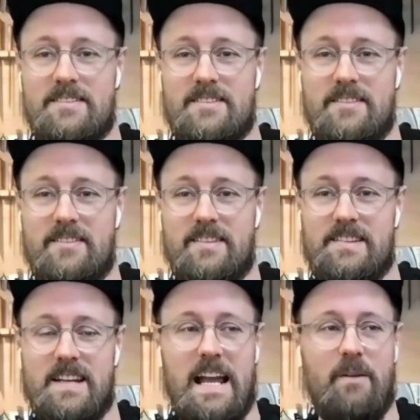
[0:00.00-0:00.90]
So
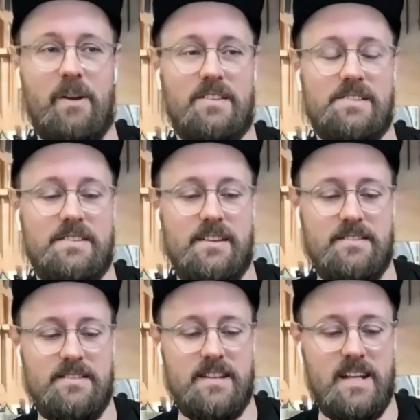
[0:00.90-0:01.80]
it's allowing us to
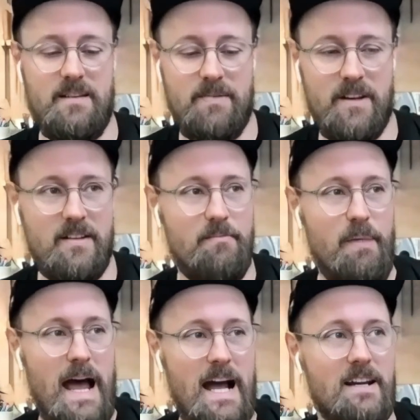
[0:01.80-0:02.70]
keep the
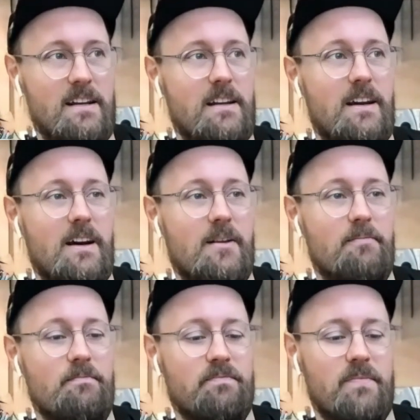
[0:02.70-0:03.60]
back
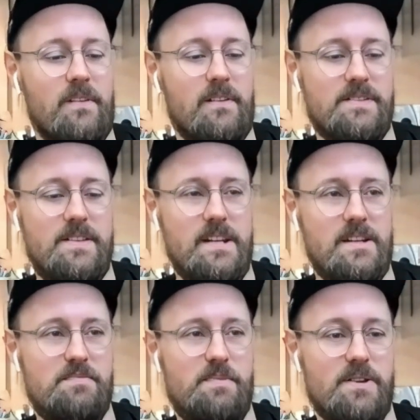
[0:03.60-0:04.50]
as
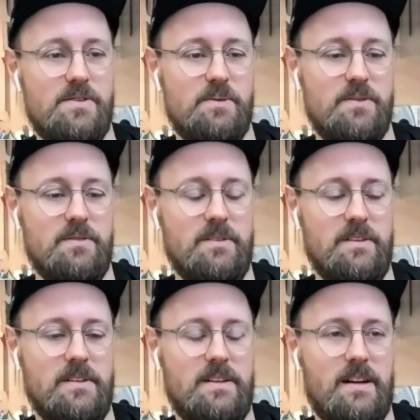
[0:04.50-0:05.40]
thin as possible
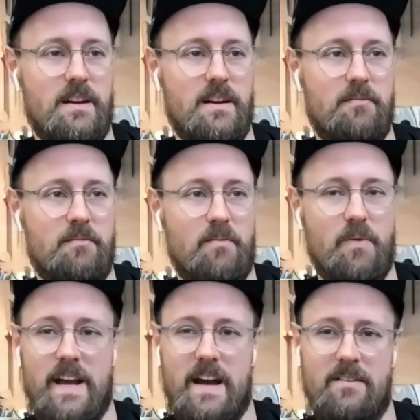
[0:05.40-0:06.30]

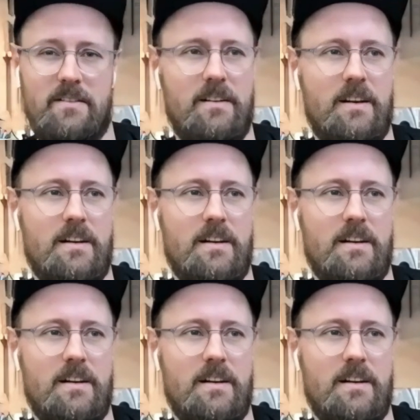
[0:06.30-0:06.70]
without